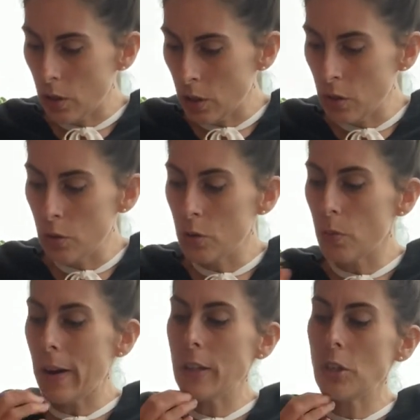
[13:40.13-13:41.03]
new
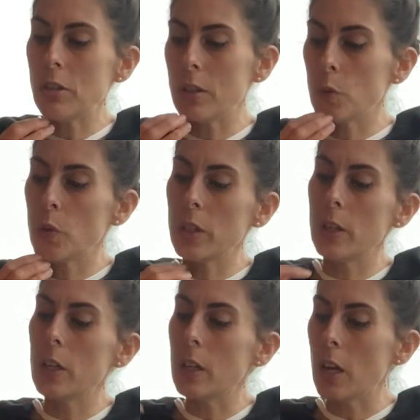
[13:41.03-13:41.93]
direction is
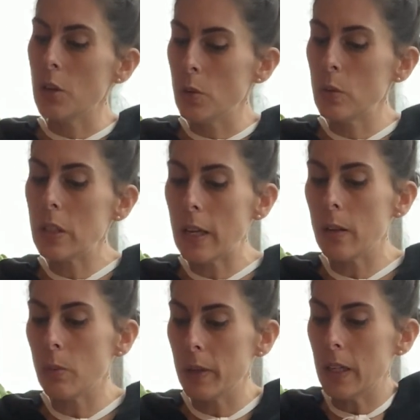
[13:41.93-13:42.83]
really a new
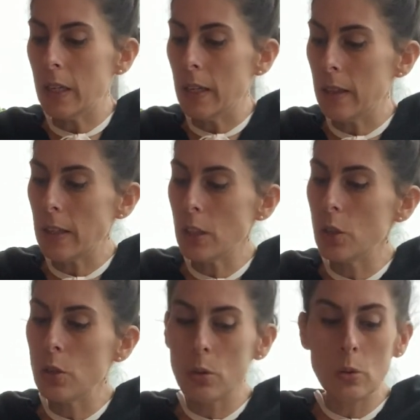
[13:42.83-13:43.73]
cycle beginning. That's a
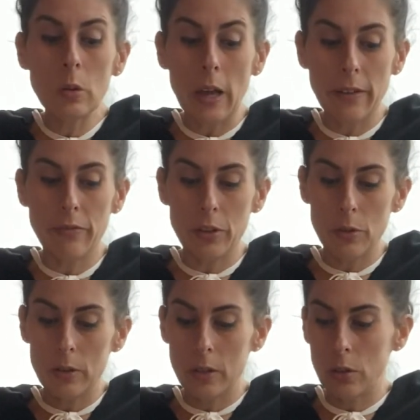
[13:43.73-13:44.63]
new life for you.
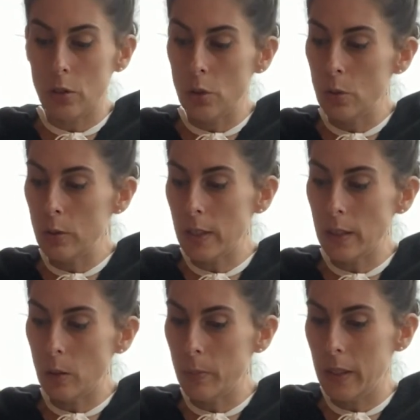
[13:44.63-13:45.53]
This is a new
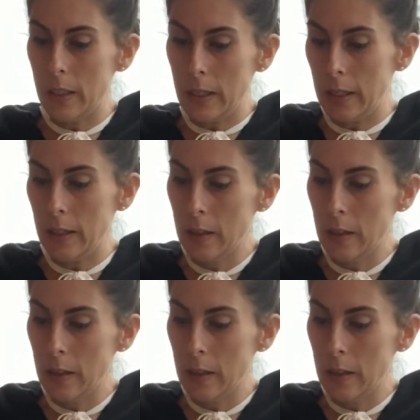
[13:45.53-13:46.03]
cycle beginning.